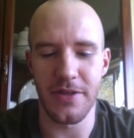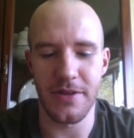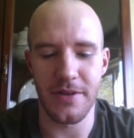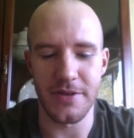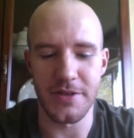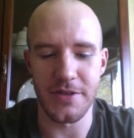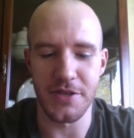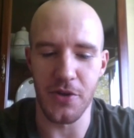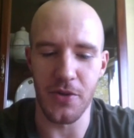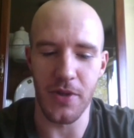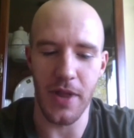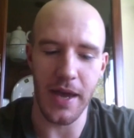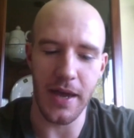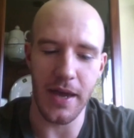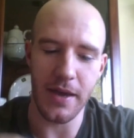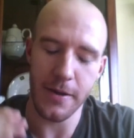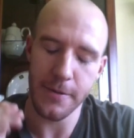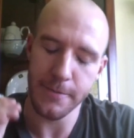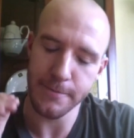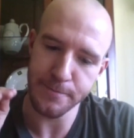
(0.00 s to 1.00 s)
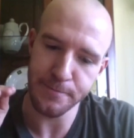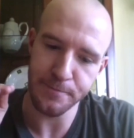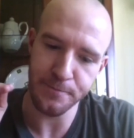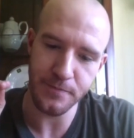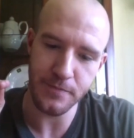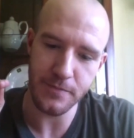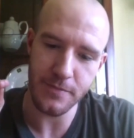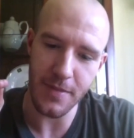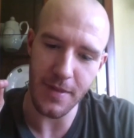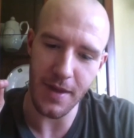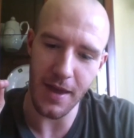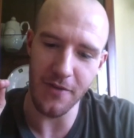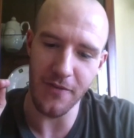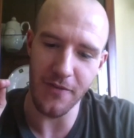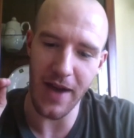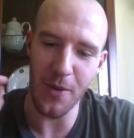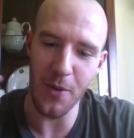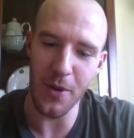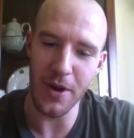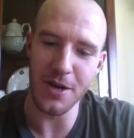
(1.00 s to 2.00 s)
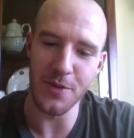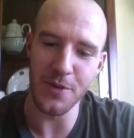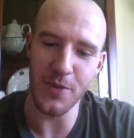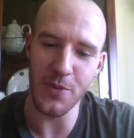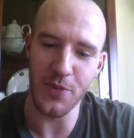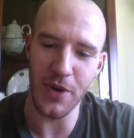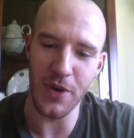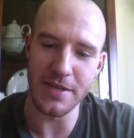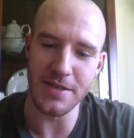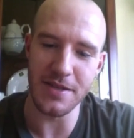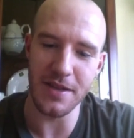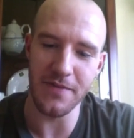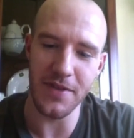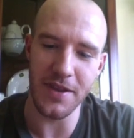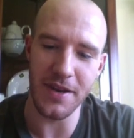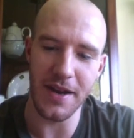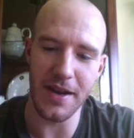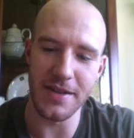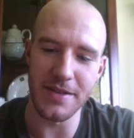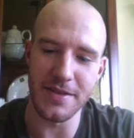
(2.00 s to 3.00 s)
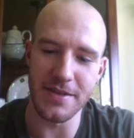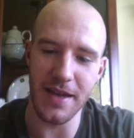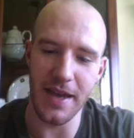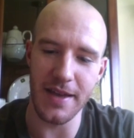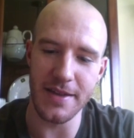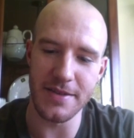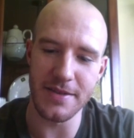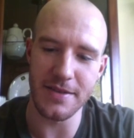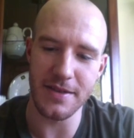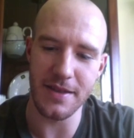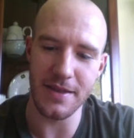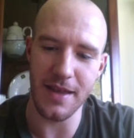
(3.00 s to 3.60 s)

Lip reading: So like if I wanted to be president of the United States,